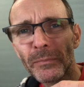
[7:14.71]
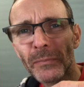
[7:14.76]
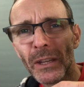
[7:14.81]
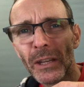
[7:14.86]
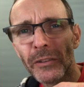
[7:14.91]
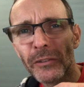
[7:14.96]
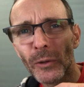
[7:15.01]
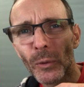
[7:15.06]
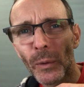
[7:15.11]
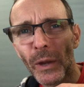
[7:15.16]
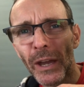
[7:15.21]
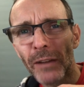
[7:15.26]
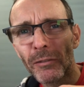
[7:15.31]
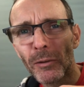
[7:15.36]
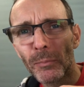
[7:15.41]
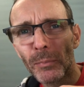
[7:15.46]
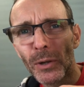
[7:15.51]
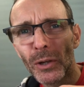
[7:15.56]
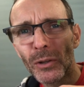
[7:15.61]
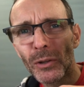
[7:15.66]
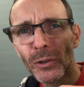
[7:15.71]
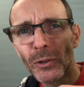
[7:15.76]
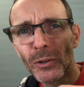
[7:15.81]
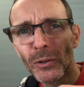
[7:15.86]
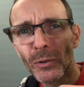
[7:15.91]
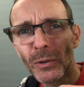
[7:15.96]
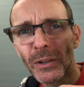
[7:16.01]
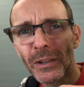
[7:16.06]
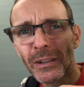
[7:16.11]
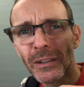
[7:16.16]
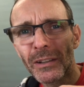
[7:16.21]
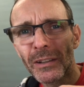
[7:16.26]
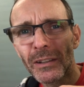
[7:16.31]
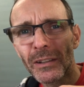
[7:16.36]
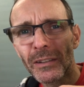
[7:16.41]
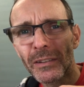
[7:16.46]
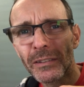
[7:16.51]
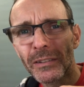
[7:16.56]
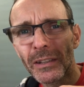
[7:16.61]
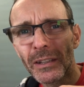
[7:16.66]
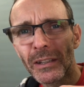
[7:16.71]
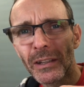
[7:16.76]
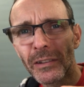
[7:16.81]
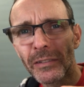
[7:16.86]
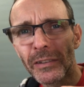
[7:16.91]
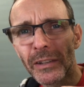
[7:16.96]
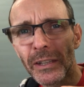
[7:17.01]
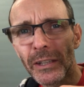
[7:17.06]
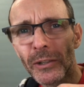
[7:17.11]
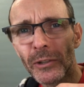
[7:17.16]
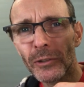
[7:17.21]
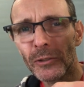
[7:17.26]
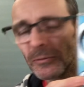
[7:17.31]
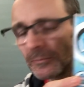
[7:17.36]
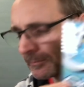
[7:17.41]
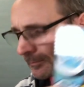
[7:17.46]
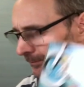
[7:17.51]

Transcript: So we have a blue CD single.